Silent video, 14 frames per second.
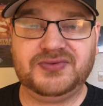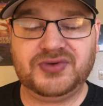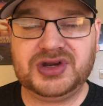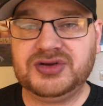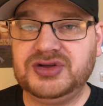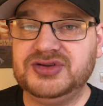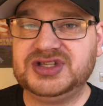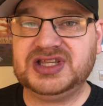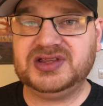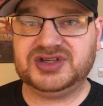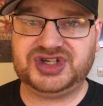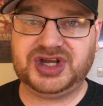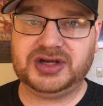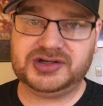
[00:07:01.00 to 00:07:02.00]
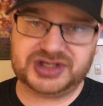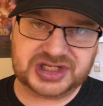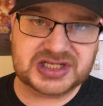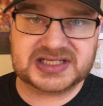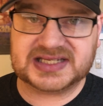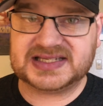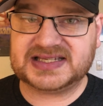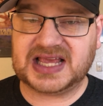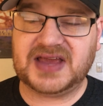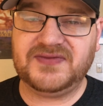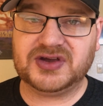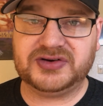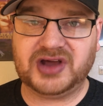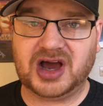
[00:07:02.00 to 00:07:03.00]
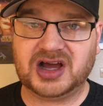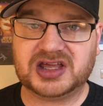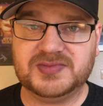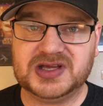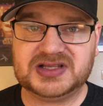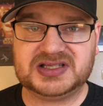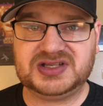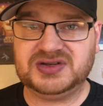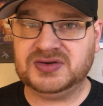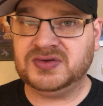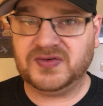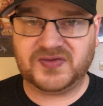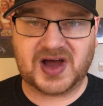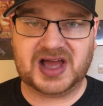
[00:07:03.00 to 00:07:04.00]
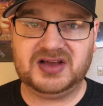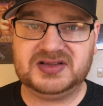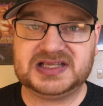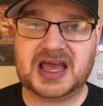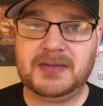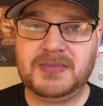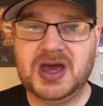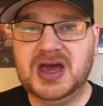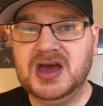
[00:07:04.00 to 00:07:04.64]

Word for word: When you're using the share sheet to save your document to the Files app,